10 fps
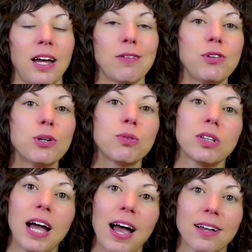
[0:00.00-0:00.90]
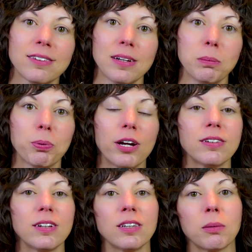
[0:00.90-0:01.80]
I feel relaxed and
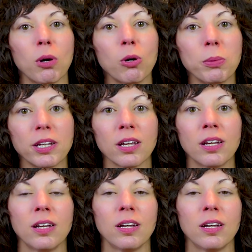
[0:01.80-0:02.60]
present in the moment.